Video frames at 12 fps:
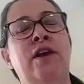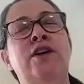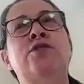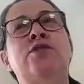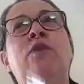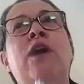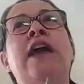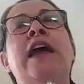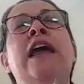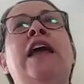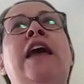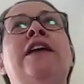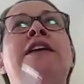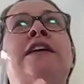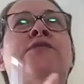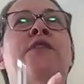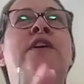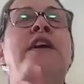So
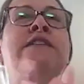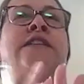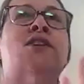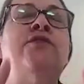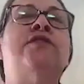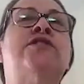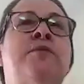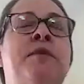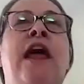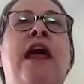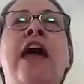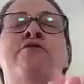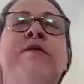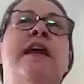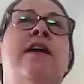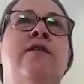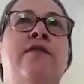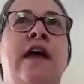as far, because I know there's going to be everybody
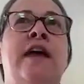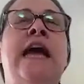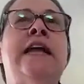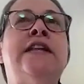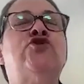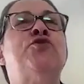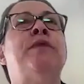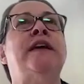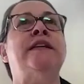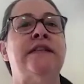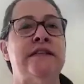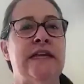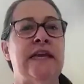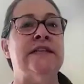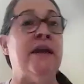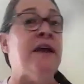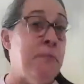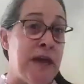out there, hand stripping is
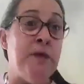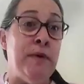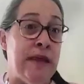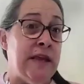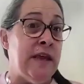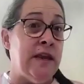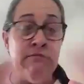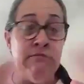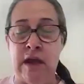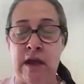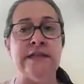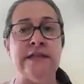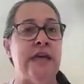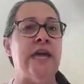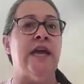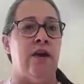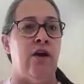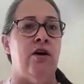in my opinion is a
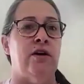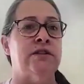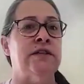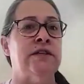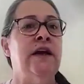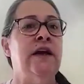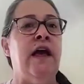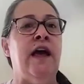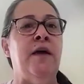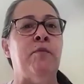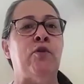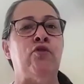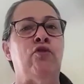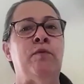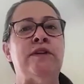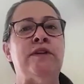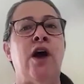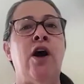dying art.
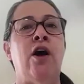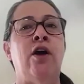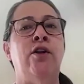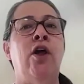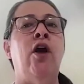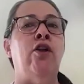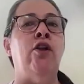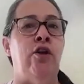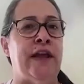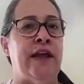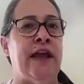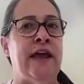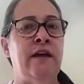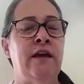Groomers are not learning it.